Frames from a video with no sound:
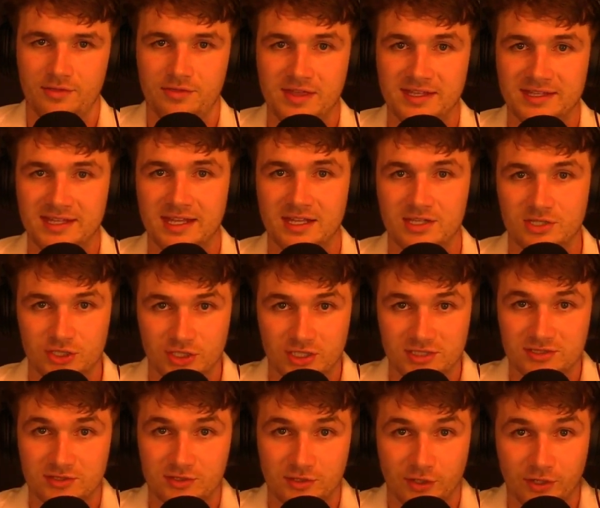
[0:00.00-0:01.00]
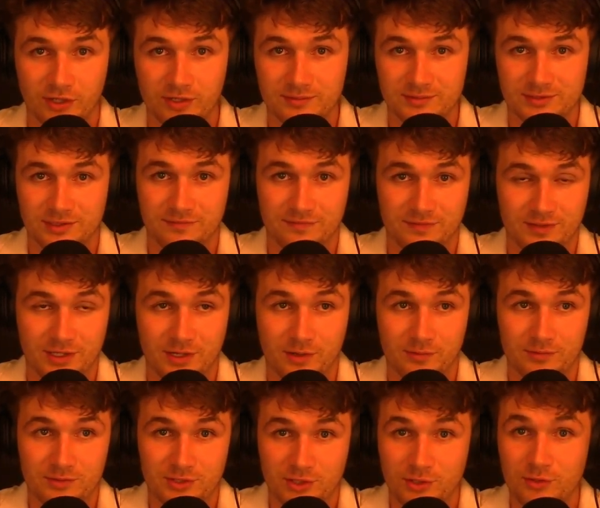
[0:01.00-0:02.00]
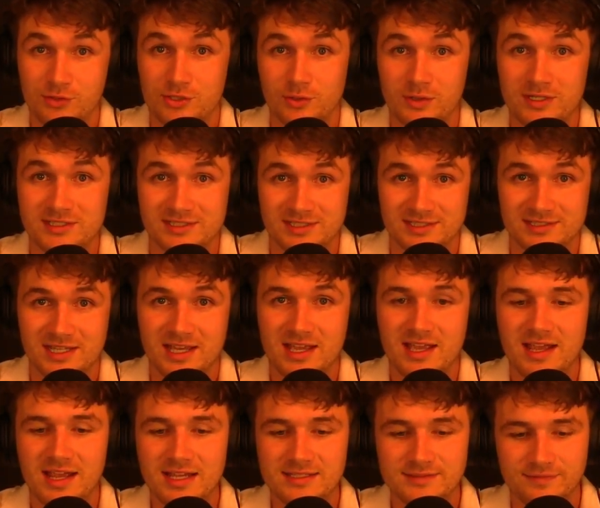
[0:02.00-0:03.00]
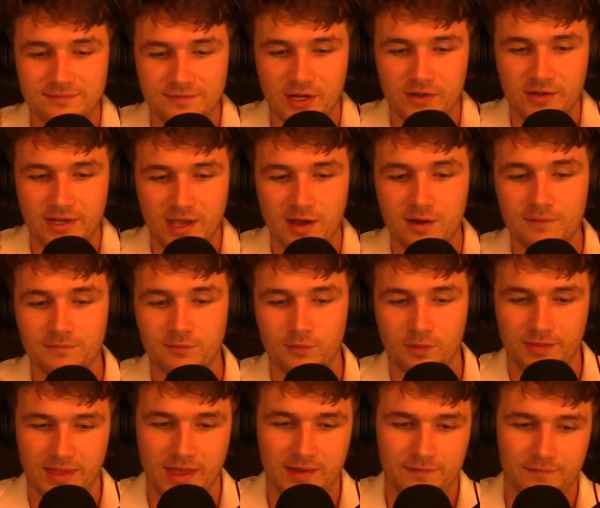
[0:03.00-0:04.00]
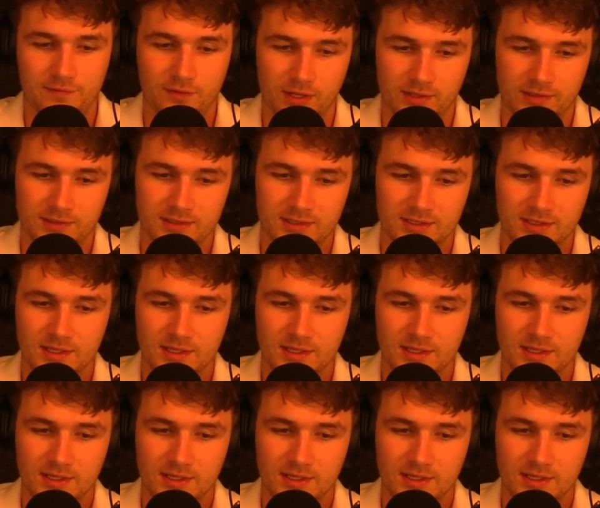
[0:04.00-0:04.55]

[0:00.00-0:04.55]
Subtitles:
thinking in just terms of, two choices is very helpful on that front.